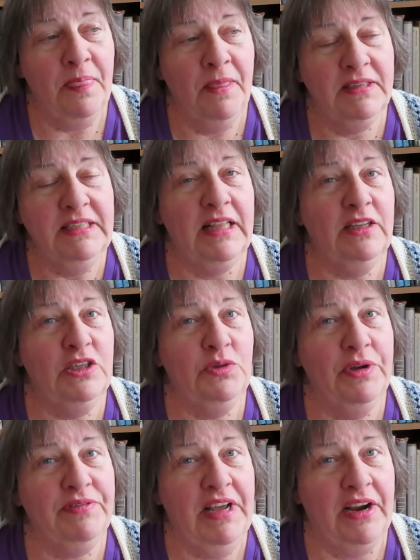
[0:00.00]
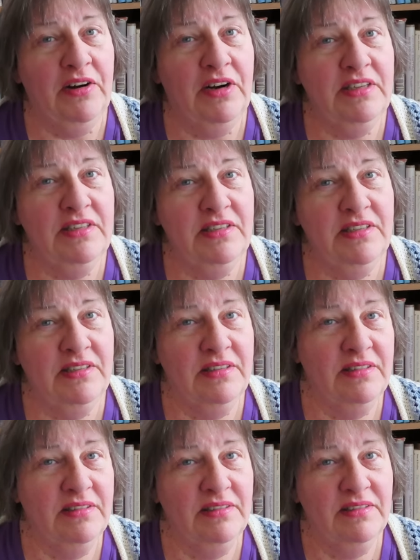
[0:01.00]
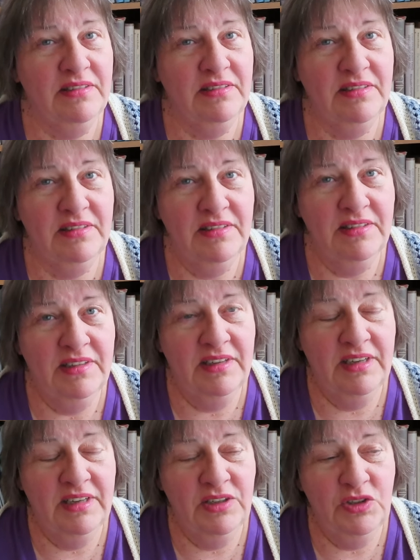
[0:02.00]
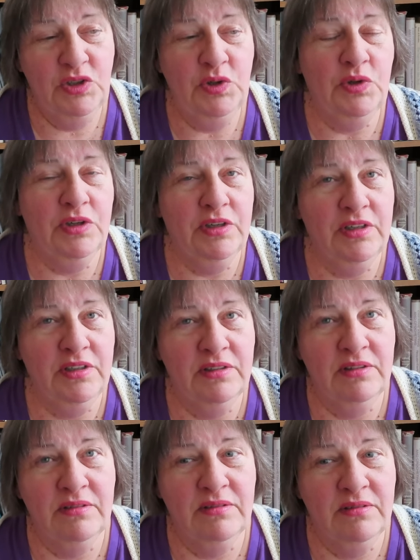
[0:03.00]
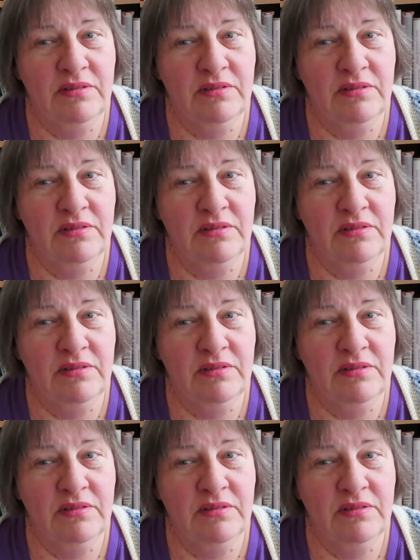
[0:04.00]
the Taylor Swift Eras tour